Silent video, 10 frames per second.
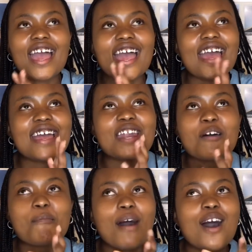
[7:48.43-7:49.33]
And
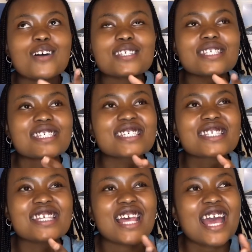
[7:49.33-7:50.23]
about
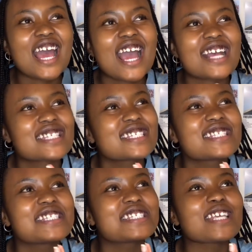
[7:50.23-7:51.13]

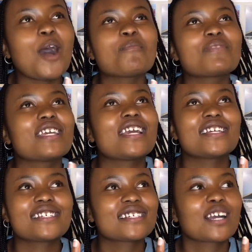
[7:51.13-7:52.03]

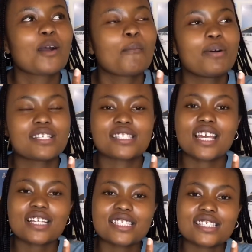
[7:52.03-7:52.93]

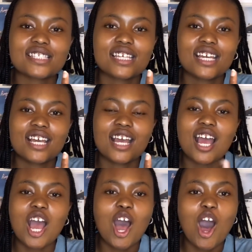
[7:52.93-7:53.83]
60-something%
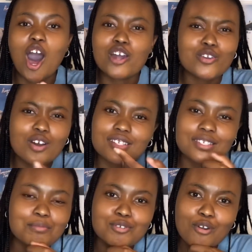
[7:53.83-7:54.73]
are not
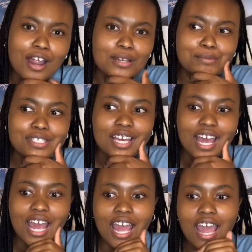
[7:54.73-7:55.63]
subscribed.
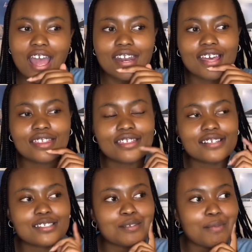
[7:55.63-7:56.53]
And I think
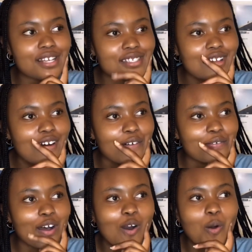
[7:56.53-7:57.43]
to myself,
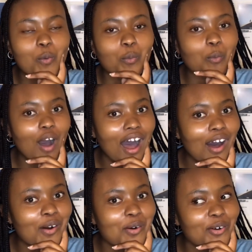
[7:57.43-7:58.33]

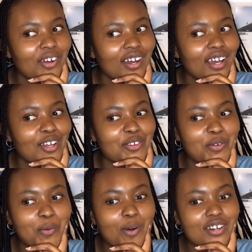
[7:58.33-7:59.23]
wow, you
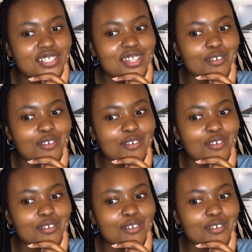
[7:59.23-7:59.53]
watch the